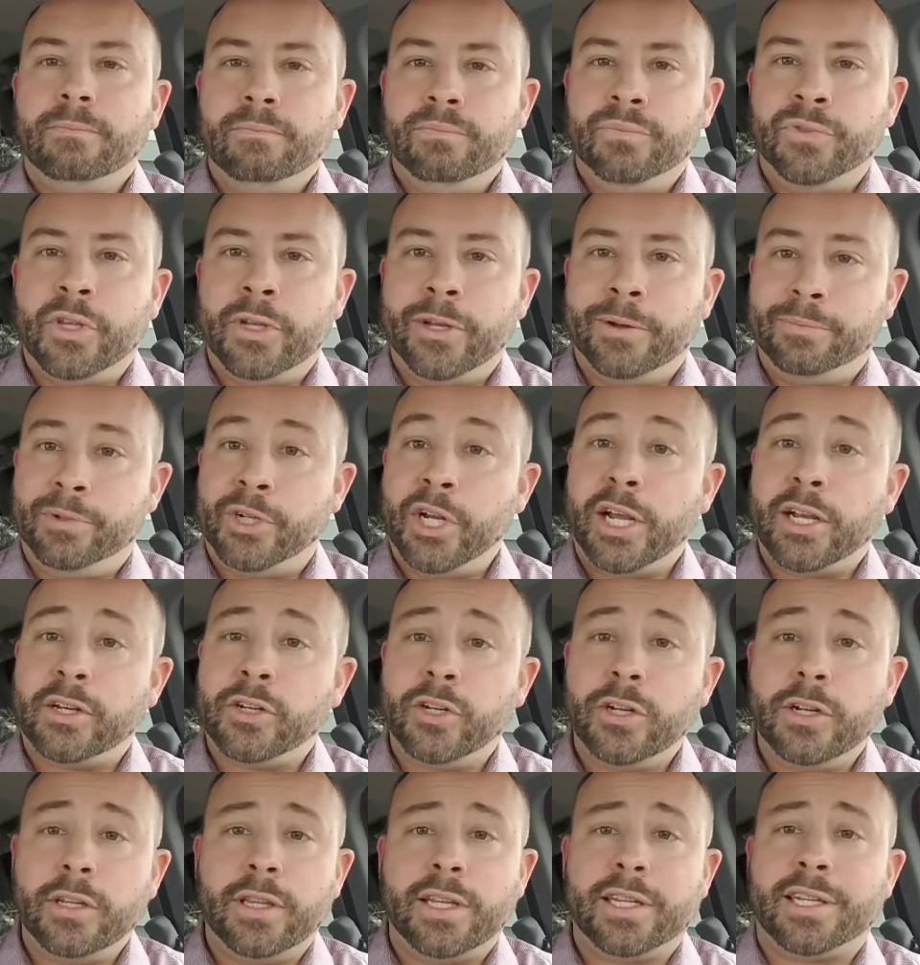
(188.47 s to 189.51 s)
the
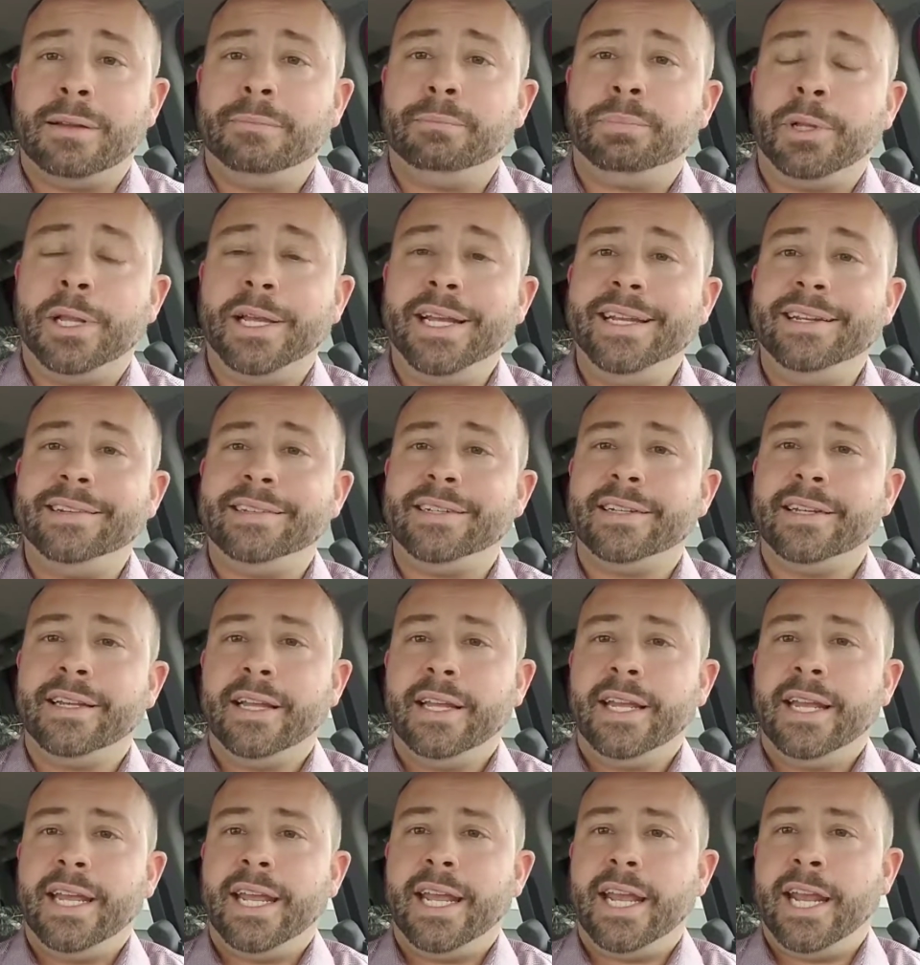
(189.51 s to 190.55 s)
objection, the complaint,
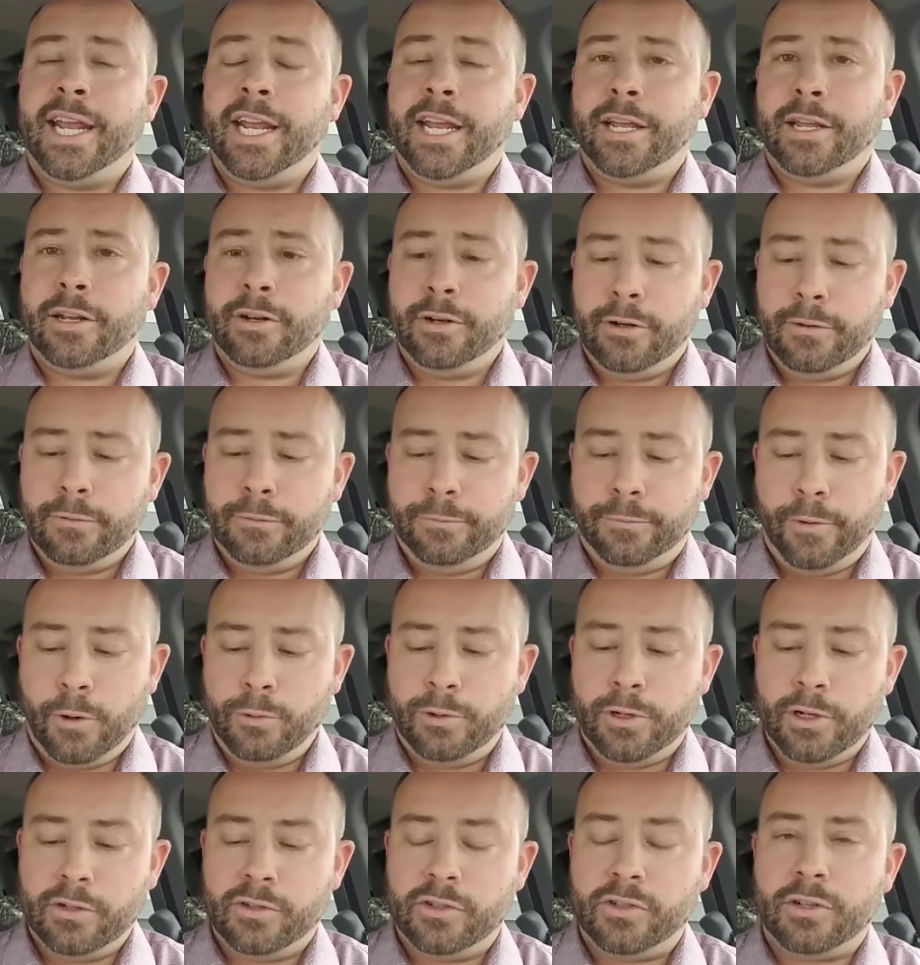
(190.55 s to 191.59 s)
and
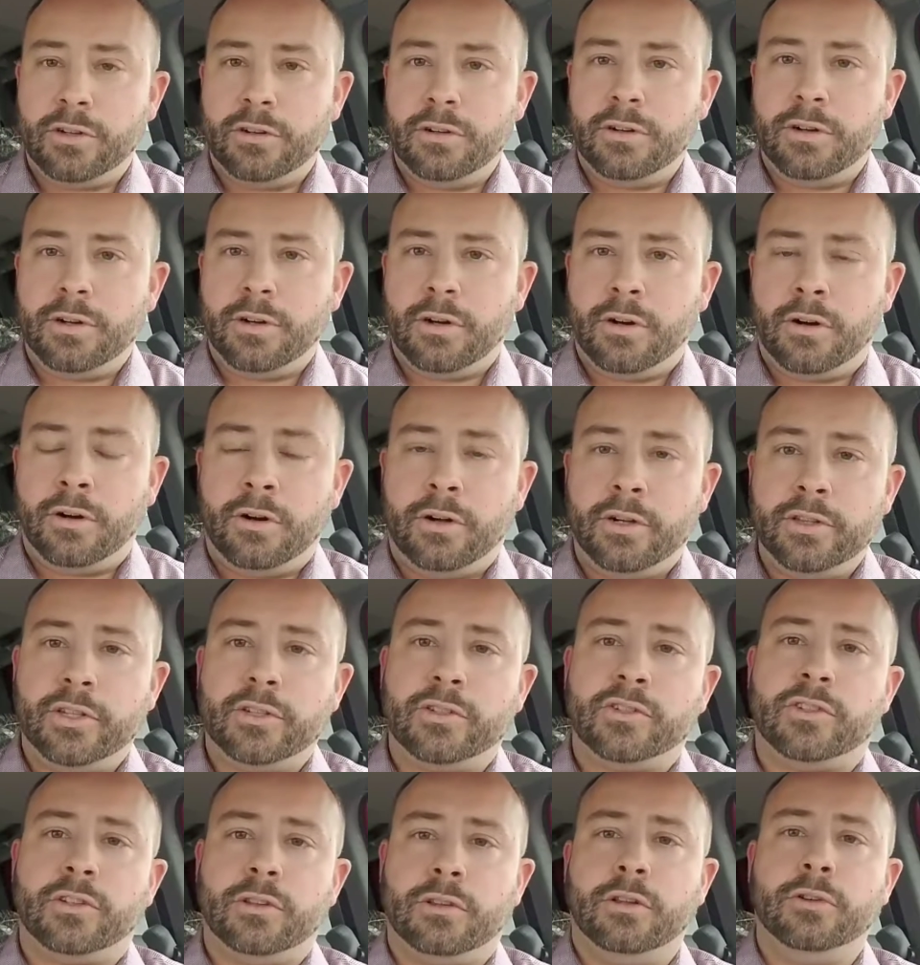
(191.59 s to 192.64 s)
focus on the
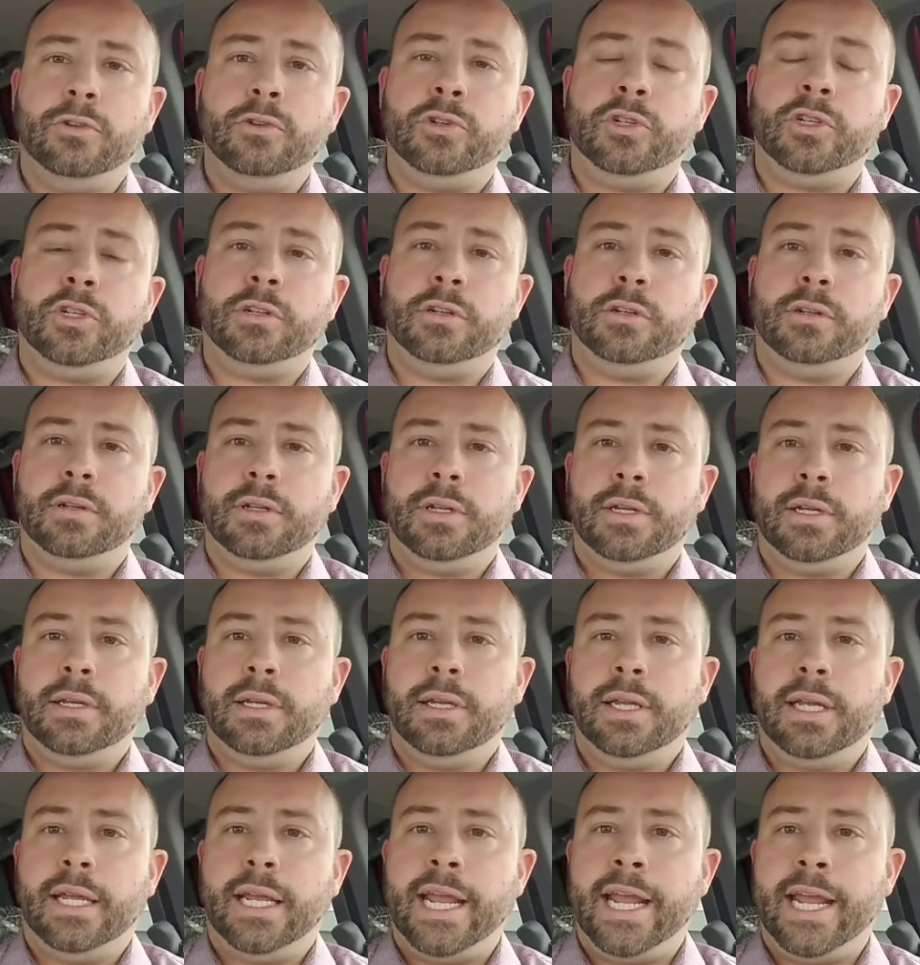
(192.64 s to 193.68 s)
solution
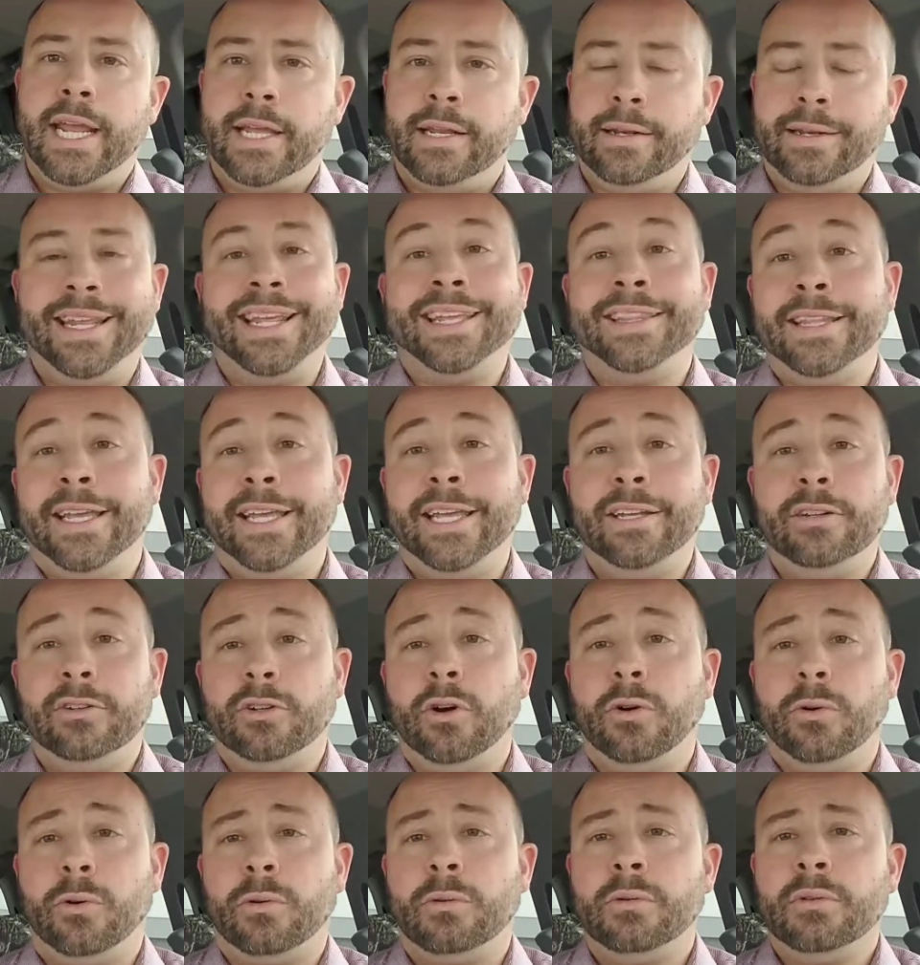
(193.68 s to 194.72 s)
and the end
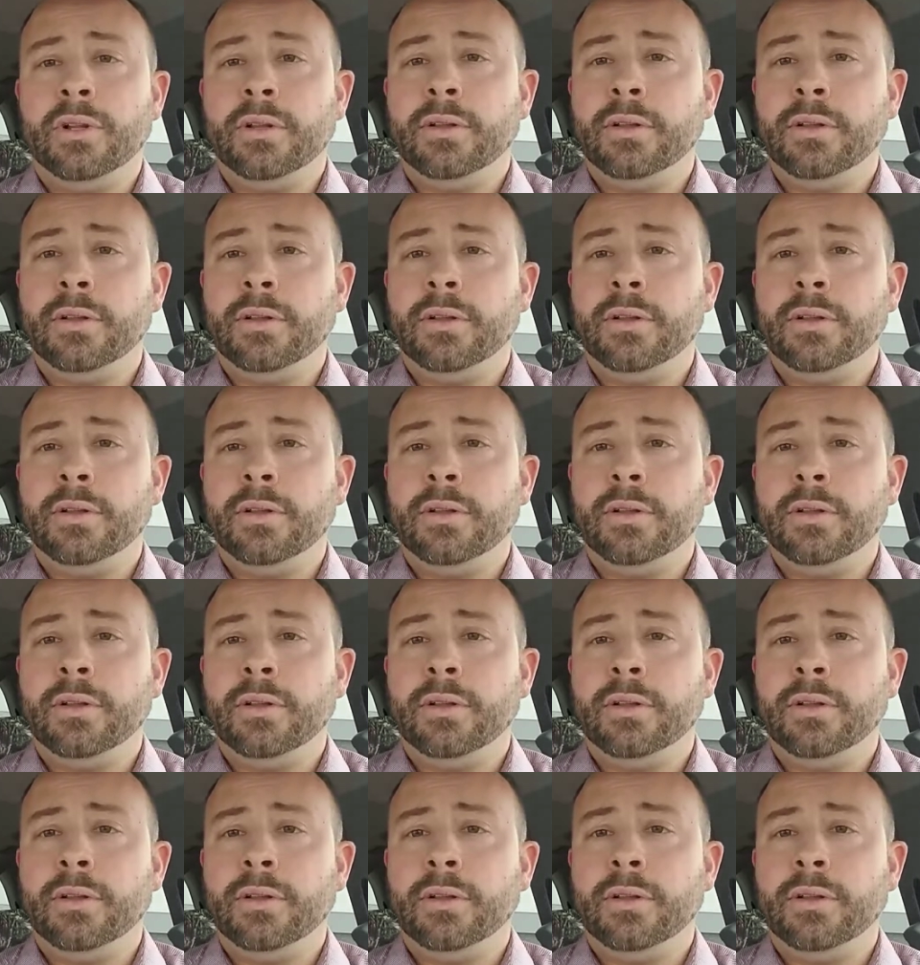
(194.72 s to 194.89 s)
goal.